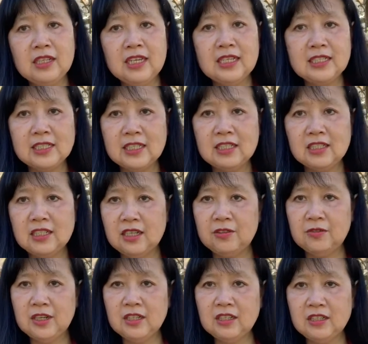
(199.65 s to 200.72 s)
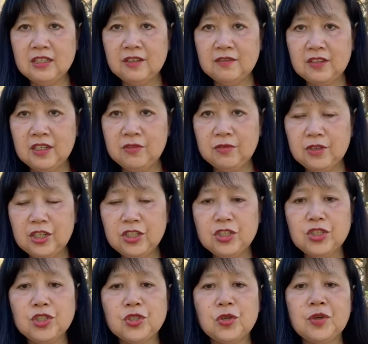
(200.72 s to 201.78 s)
isn't a relatively rich
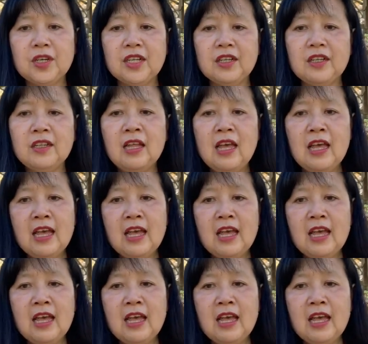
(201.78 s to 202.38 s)
soil.